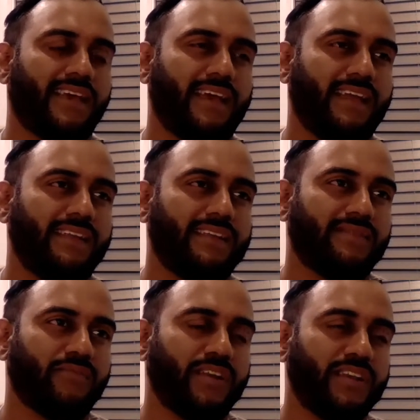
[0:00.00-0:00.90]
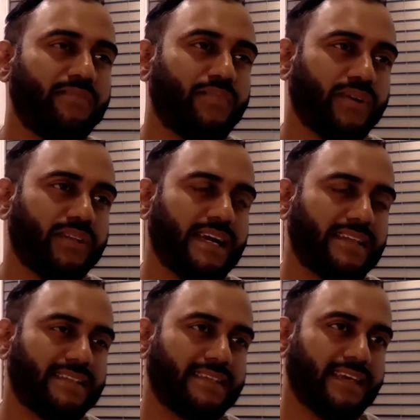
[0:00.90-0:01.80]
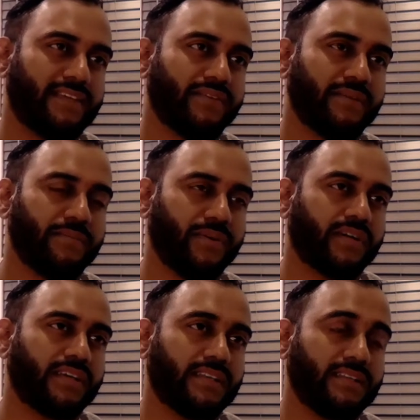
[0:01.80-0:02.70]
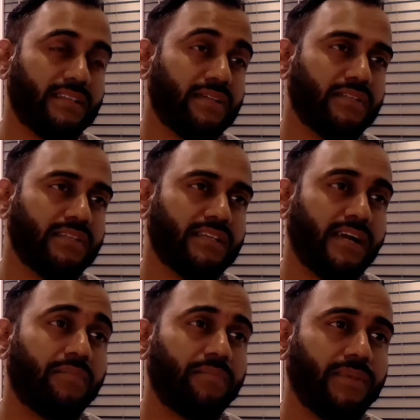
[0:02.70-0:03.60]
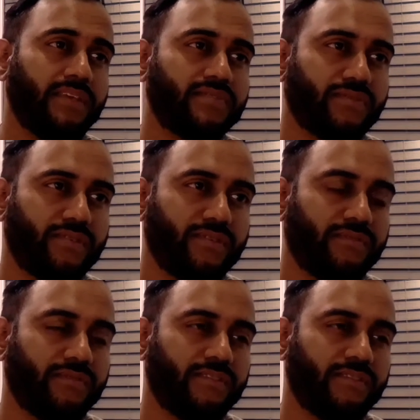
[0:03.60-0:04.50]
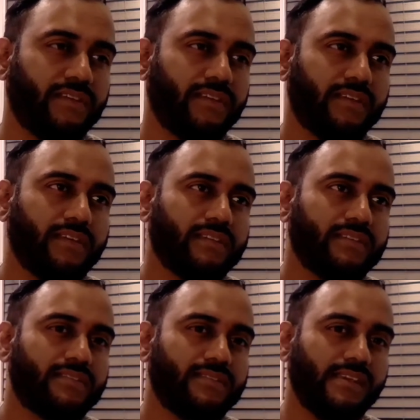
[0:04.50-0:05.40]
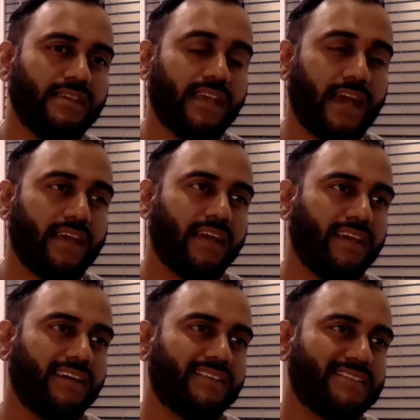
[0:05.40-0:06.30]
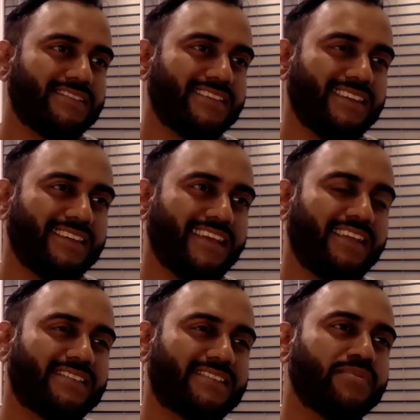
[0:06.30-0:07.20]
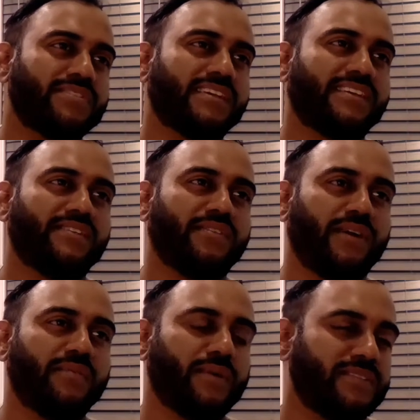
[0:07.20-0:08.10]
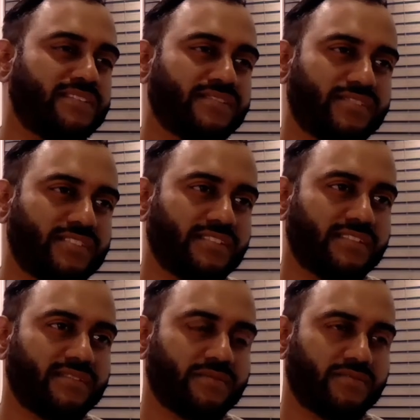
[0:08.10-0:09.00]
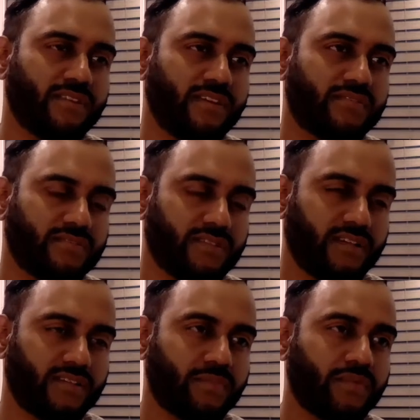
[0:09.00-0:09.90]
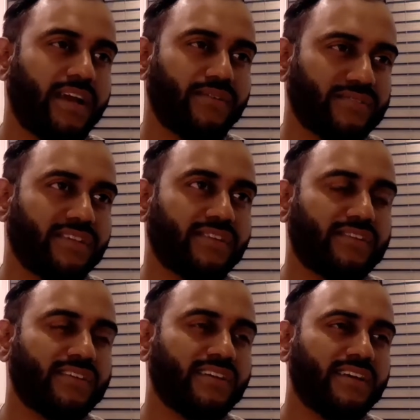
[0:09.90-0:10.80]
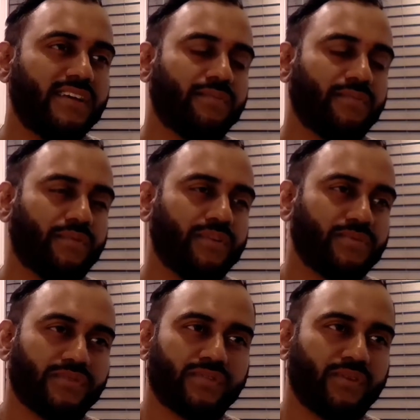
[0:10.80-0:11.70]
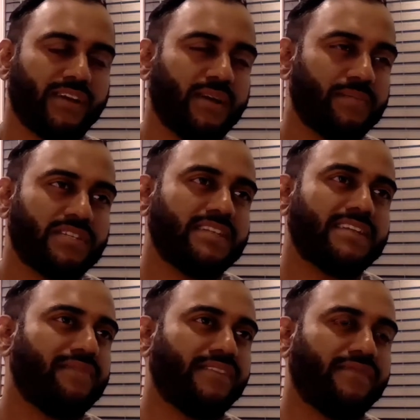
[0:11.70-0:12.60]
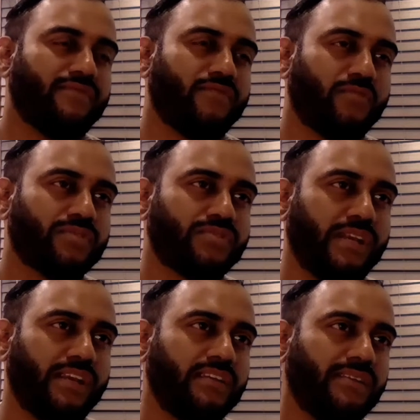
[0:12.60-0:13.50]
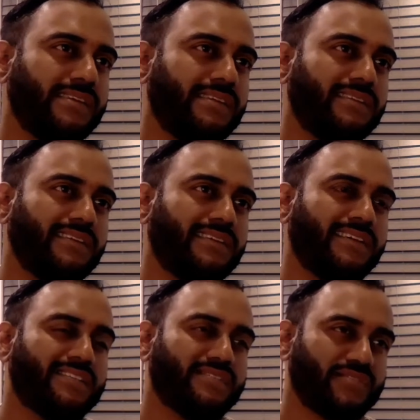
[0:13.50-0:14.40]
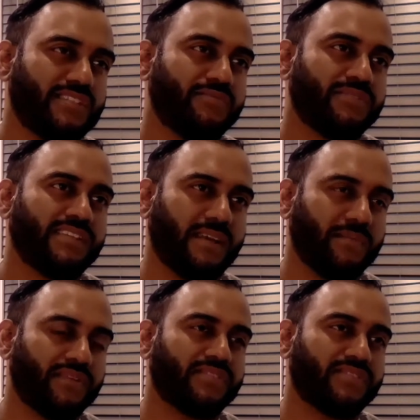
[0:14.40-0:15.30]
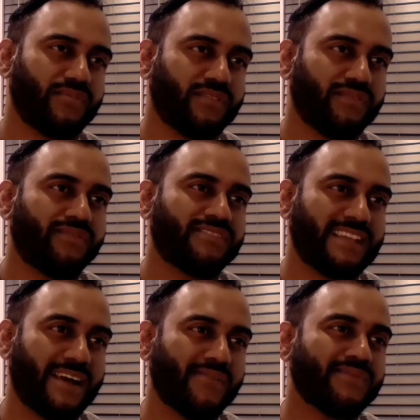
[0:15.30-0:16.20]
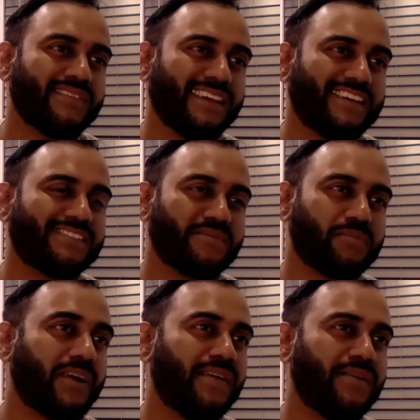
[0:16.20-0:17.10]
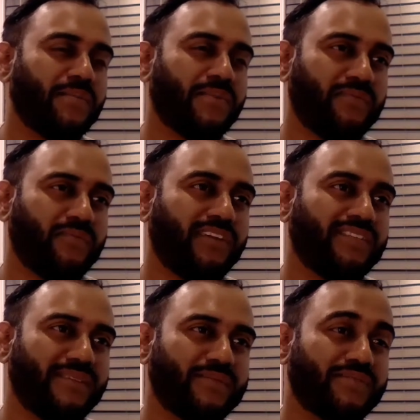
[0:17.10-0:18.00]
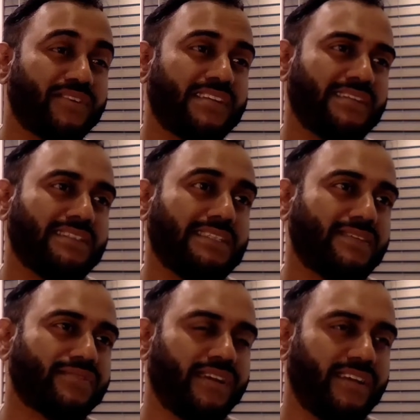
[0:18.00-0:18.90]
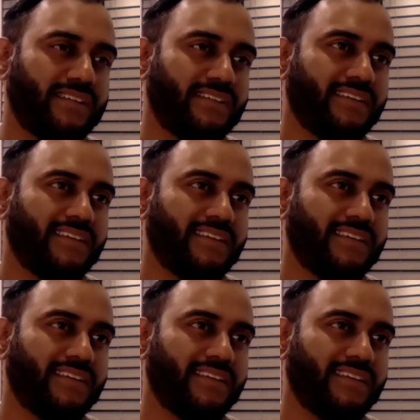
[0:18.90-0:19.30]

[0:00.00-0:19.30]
And when he put that together in a book, it literally helped me sort of see, yeah, this is it. And it's almost like, you know, I know my sister, she's a soprano singer, but when she was growing up, she didn't have any formal training on it. So she was able to sort of sound like a soprano, but one that was very clearly untrained.